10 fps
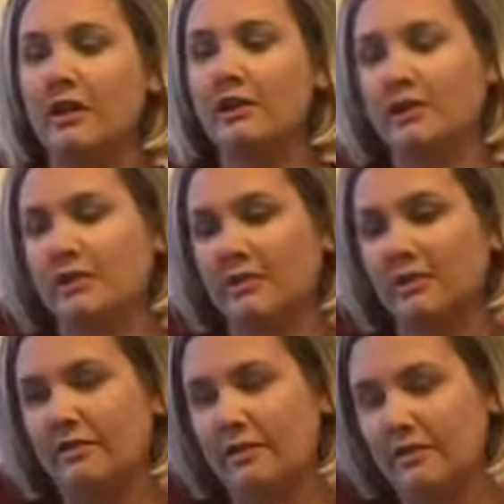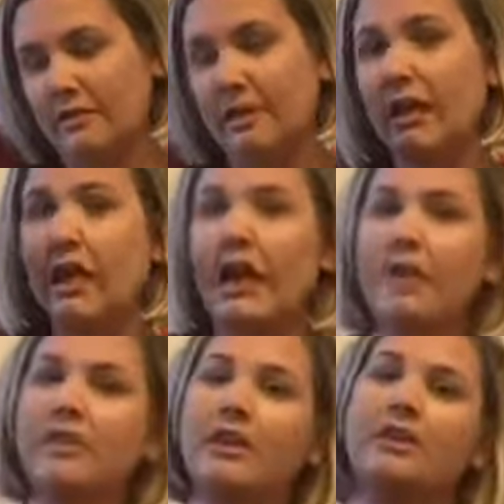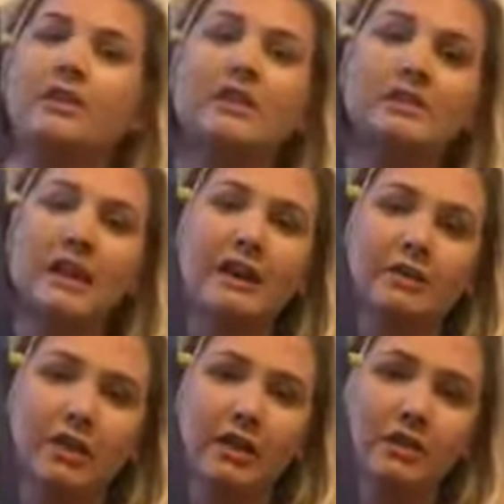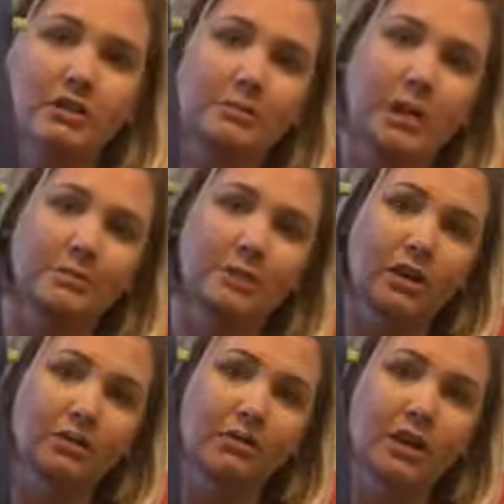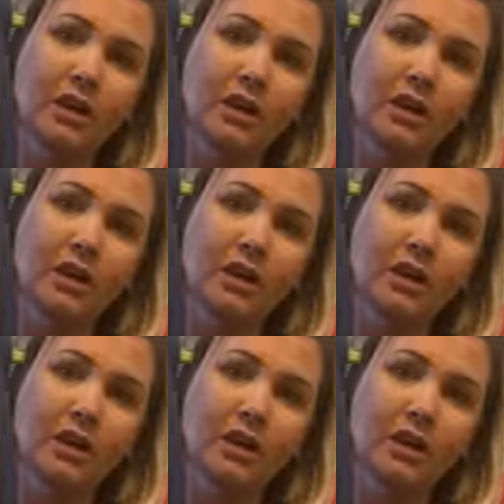And then this side over here just pops off,